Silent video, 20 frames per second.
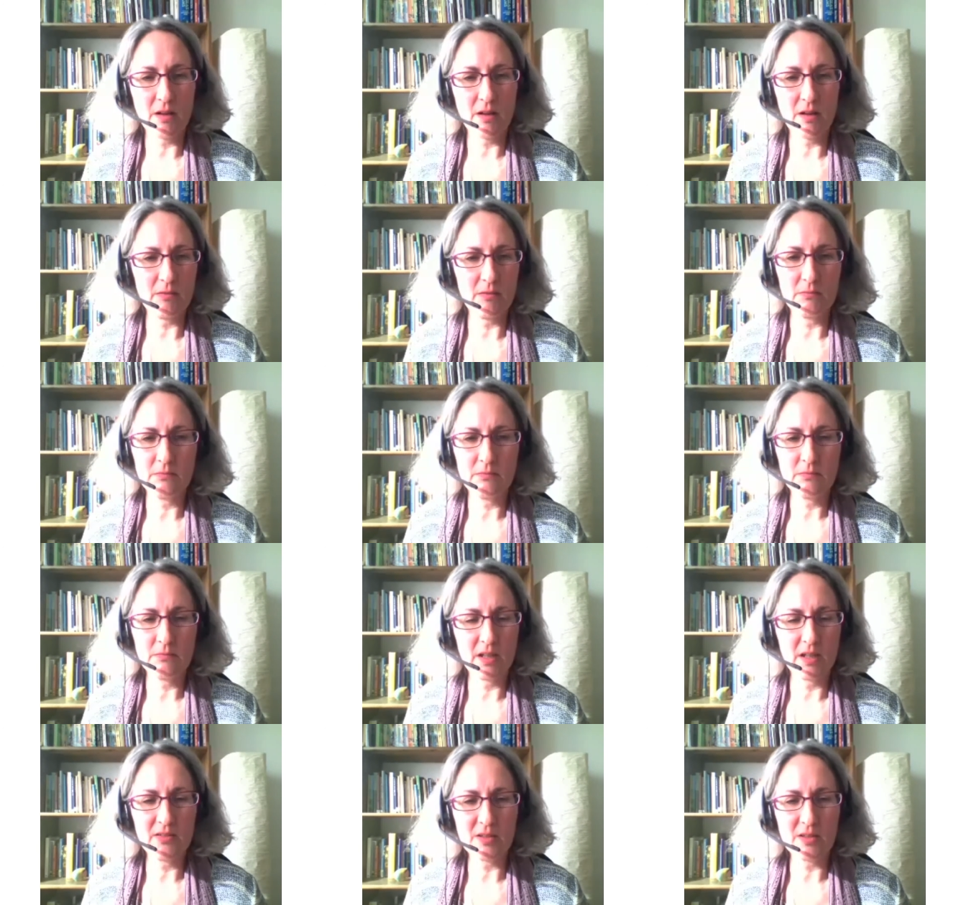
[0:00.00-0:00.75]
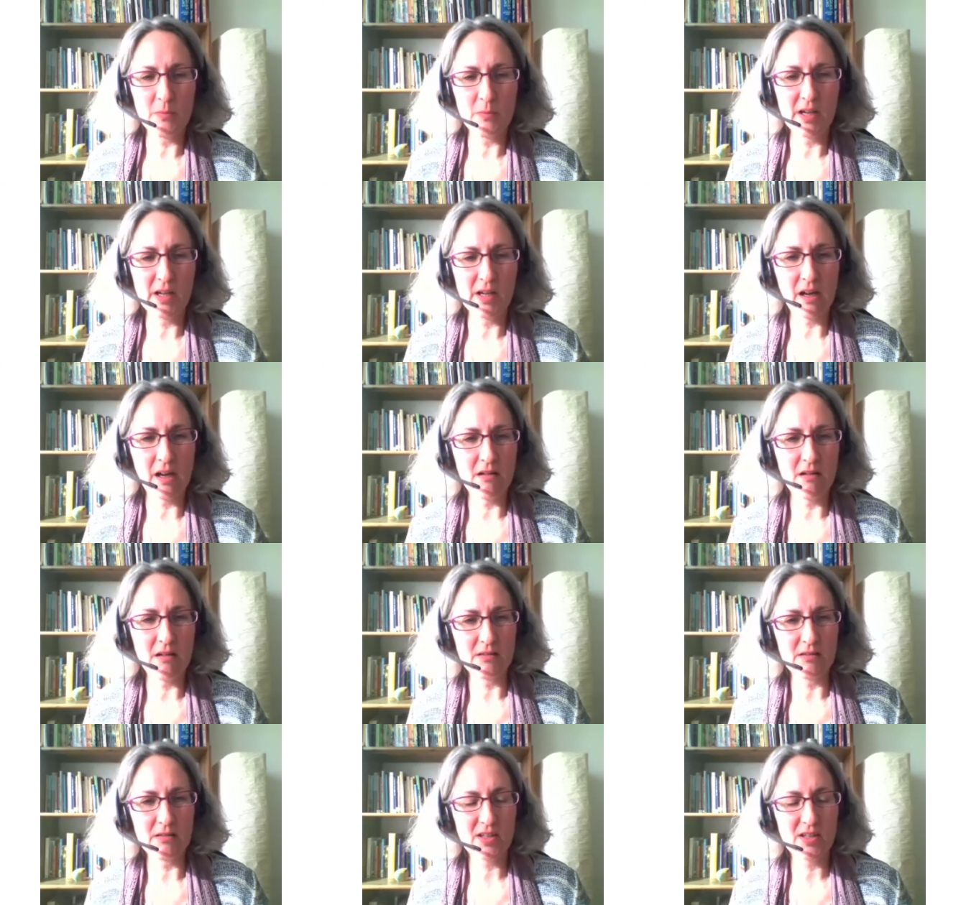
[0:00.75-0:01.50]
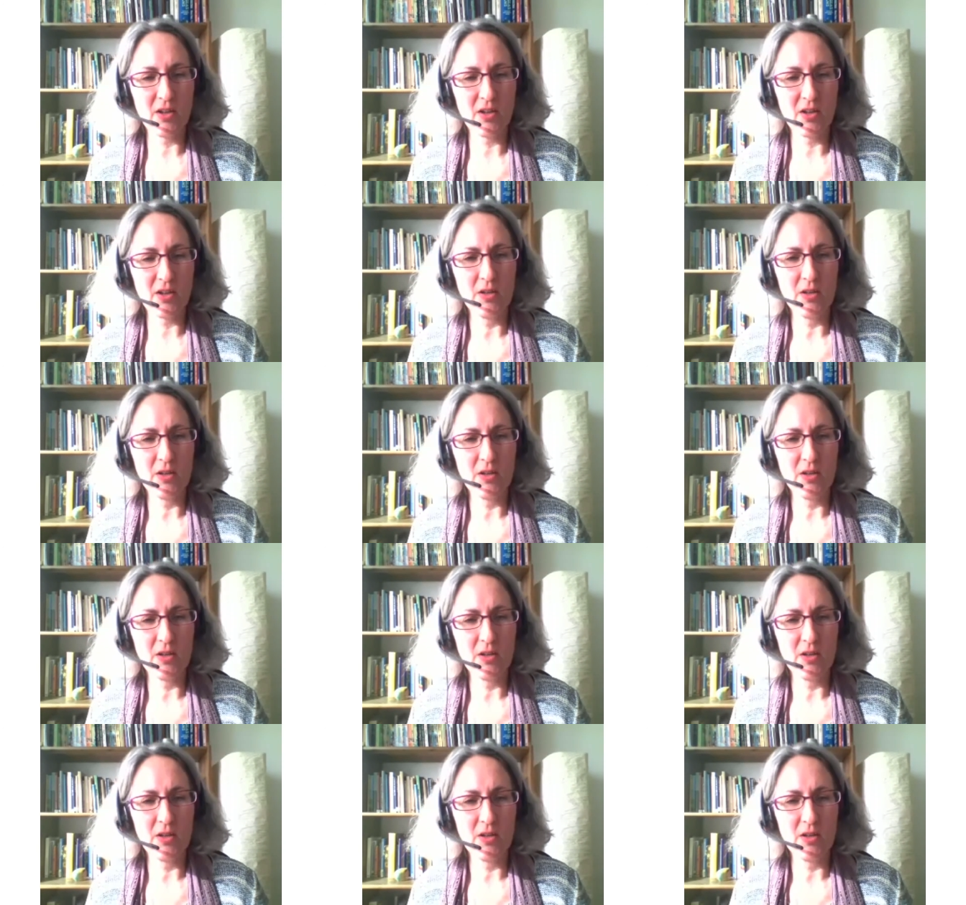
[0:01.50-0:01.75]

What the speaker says: under my class, so